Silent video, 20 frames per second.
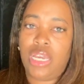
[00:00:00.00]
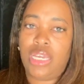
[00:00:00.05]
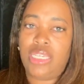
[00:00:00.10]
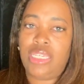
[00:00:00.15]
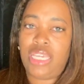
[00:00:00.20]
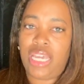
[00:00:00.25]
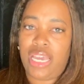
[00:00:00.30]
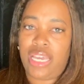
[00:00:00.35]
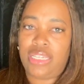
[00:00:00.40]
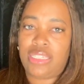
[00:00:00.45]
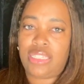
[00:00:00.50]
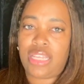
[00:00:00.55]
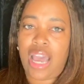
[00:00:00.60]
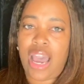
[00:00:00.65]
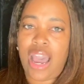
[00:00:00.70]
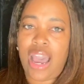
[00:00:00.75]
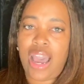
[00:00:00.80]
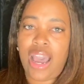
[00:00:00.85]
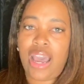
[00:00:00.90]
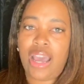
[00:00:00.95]
Yes,
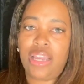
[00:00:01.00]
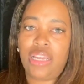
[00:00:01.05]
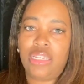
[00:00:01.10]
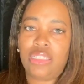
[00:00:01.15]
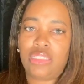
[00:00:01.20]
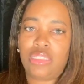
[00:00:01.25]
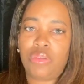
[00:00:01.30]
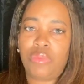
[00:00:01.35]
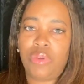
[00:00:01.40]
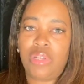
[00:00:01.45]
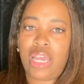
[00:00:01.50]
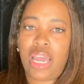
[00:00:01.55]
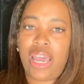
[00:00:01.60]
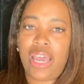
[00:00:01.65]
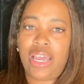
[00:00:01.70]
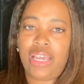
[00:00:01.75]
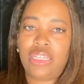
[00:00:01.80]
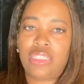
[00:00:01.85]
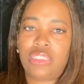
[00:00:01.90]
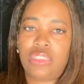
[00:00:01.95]
I. Someone
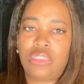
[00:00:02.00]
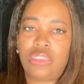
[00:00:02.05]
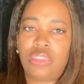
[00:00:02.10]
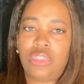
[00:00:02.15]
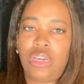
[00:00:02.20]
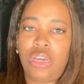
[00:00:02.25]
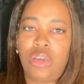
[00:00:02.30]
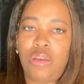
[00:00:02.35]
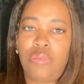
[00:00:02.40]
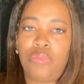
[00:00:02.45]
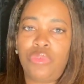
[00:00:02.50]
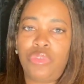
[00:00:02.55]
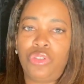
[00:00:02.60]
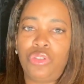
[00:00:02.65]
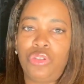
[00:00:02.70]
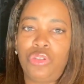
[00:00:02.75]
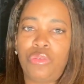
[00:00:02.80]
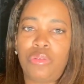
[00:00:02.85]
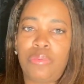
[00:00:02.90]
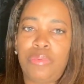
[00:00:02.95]
asked, um, "Do
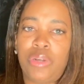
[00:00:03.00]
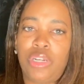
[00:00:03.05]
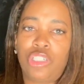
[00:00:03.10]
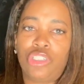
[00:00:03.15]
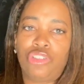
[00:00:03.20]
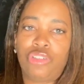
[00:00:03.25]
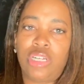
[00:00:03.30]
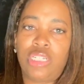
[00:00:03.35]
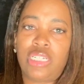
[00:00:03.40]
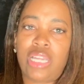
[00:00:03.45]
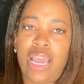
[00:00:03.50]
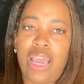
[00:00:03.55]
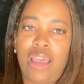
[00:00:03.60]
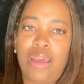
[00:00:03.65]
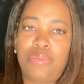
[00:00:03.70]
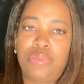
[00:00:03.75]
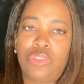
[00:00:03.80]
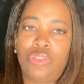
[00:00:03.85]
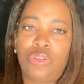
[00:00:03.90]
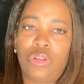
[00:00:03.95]
you repair stretch
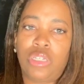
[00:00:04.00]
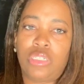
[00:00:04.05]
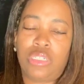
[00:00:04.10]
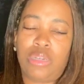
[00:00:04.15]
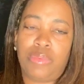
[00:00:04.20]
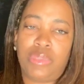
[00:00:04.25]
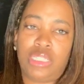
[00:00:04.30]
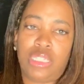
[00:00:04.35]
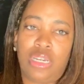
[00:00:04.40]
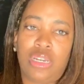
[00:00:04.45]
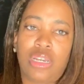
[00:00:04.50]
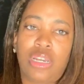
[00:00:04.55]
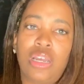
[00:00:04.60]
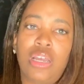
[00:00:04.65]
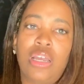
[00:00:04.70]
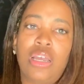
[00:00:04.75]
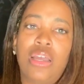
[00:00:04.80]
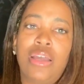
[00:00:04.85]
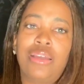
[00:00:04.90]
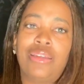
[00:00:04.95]
abs during tummy tuck?"
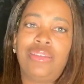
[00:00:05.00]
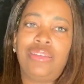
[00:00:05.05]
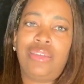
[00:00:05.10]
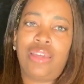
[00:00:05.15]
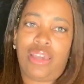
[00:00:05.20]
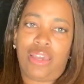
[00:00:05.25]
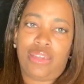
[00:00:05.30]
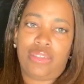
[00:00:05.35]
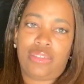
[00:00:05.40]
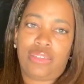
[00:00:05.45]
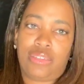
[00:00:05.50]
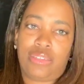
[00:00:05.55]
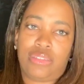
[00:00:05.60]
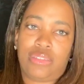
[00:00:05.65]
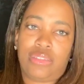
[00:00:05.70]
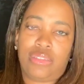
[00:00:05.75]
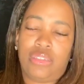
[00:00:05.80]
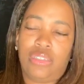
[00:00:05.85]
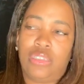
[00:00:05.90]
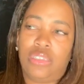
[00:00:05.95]

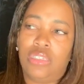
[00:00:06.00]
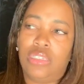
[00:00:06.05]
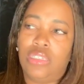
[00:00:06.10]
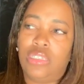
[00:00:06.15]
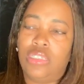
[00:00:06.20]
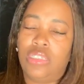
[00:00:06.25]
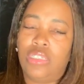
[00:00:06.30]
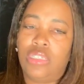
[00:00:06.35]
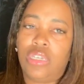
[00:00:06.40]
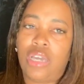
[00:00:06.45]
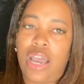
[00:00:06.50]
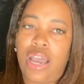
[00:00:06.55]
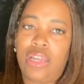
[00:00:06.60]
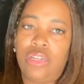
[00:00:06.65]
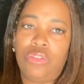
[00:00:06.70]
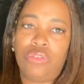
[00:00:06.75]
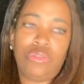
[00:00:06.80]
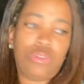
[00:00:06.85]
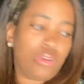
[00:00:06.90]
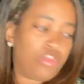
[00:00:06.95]
Yes, I
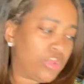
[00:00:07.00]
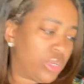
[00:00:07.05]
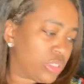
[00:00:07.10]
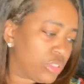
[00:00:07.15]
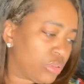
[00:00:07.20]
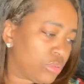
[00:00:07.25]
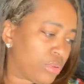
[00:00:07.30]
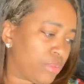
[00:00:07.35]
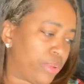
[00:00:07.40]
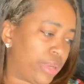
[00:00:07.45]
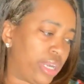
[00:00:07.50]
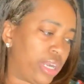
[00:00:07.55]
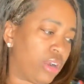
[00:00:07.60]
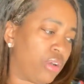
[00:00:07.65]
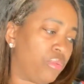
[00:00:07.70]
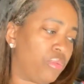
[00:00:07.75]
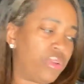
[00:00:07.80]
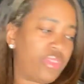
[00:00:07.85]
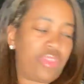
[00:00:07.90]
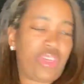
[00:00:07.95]
do a muscle
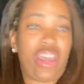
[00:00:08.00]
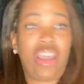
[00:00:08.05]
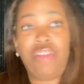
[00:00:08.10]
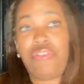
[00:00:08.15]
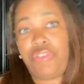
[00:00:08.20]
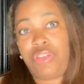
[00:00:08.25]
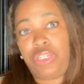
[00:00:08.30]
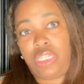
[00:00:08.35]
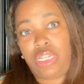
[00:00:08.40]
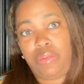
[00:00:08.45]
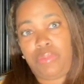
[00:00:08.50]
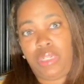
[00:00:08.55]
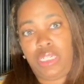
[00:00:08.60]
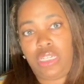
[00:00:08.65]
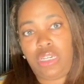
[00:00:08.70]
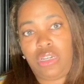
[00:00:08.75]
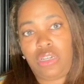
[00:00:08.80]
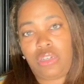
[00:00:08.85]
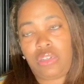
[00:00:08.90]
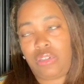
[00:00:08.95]
repair with every tummy
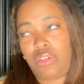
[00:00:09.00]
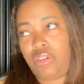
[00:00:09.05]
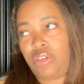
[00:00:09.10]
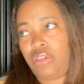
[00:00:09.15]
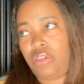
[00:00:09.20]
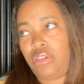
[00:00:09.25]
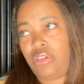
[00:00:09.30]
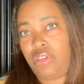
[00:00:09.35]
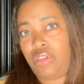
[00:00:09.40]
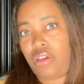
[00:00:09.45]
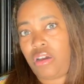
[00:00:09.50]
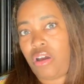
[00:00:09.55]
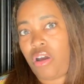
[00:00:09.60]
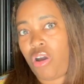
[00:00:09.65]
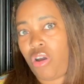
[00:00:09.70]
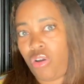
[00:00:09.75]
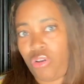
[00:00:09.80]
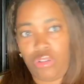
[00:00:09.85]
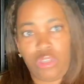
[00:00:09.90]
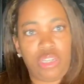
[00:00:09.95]
tuck,
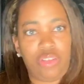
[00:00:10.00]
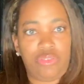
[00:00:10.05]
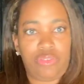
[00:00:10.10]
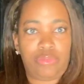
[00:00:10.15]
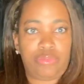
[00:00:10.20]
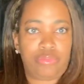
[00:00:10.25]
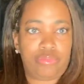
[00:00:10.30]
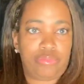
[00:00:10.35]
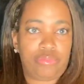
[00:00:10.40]
all of them.